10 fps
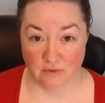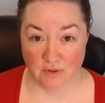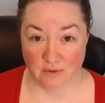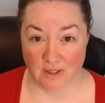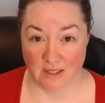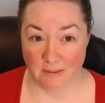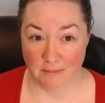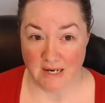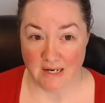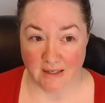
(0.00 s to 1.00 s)
So it can
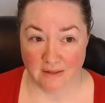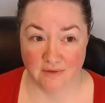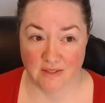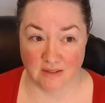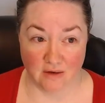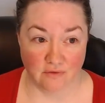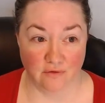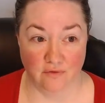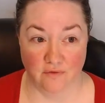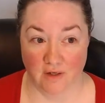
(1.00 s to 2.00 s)
be kind of a self
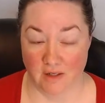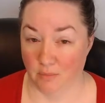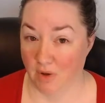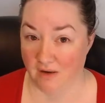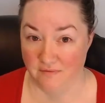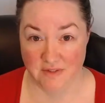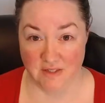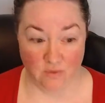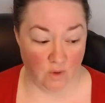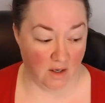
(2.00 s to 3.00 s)
fulfilling
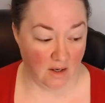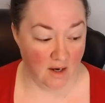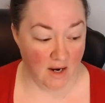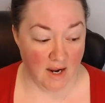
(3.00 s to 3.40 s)
prophecy where